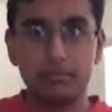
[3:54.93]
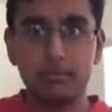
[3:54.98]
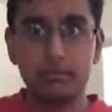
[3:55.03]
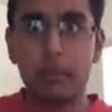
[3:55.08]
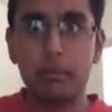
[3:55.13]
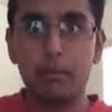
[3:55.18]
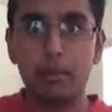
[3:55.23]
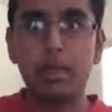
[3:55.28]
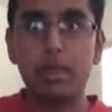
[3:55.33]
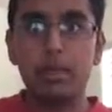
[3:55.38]

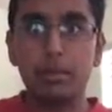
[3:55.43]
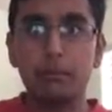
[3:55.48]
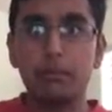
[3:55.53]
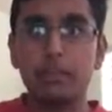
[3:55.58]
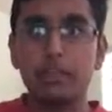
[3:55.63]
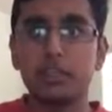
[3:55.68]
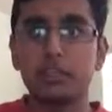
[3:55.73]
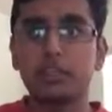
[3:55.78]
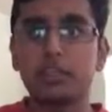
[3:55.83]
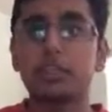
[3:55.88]
the Blair
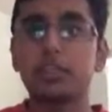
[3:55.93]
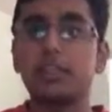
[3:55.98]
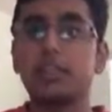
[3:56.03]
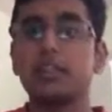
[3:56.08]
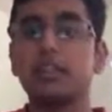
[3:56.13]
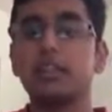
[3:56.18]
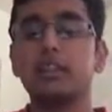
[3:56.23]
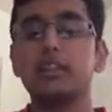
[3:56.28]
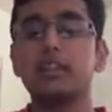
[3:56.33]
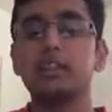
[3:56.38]
Witch
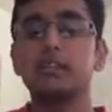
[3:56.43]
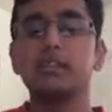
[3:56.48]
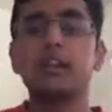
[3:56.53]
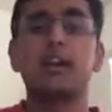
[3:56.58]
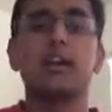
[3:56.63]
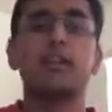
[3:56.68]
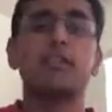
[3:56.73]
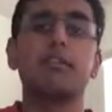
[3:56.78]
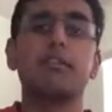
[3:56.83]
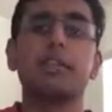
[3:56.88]
in this
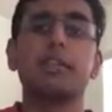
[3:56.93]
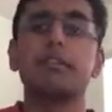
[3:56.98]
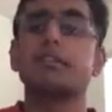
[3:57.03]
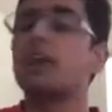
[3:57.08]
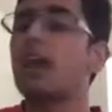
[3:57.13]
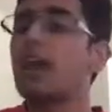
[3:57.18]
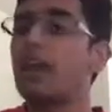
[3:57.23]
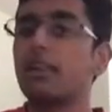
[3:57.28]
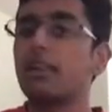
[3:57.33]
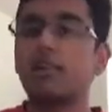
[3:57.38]

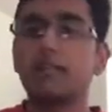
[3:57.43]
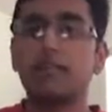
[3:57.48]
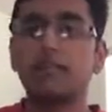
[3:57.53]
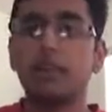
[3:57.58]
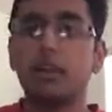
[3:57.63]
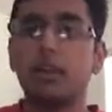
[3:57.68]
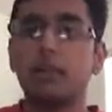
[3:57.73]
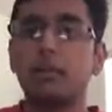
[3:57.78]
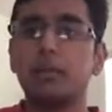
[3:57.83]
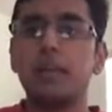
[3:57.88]
entire
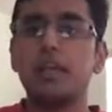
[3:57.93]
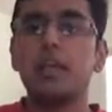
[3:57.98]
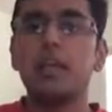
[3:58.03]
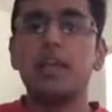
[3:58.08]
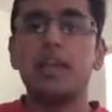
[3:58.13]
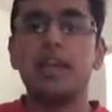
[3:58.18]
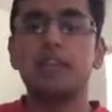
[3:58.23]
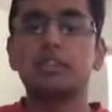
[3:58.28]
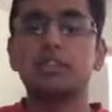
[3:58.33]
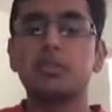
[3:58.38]
film.
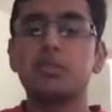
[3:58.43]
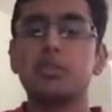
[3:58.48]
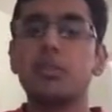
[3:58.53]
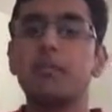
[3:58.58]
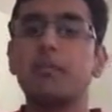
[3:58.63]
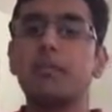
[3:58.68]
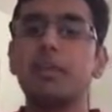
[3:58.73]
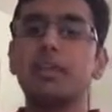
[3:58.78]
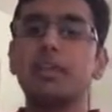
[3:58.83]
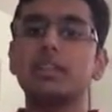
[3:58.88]
And so
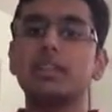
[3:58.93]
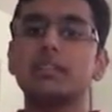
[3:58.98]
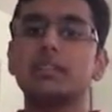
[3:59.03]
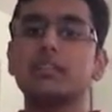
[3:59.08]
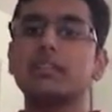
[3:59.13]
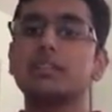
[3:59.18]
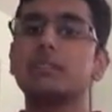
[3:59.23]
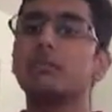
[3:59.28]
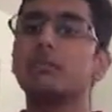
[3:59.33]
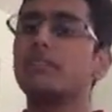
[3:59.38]
what makes
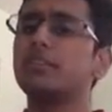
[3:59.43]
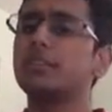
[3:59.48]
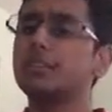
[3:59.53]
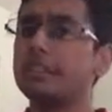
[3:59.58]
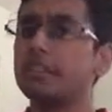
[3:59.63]
this movie